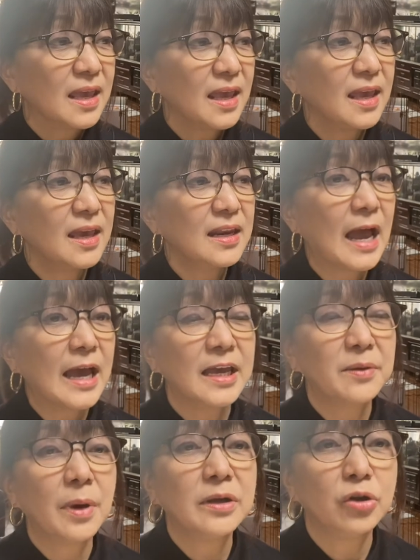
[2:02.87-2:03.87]
and I
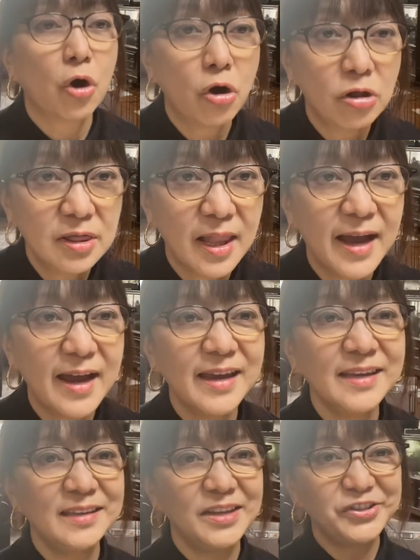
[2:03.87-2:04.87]
am an
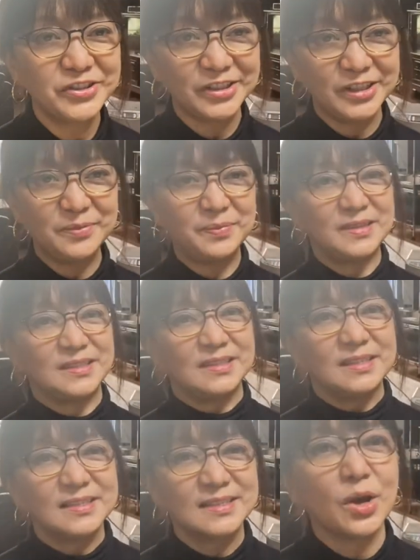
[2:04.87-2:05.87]
online digital
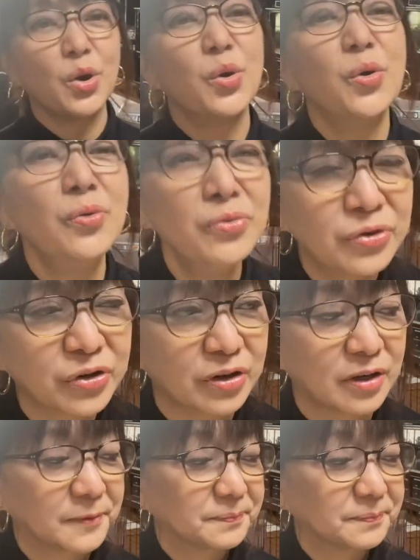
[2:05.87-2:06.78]
business owner.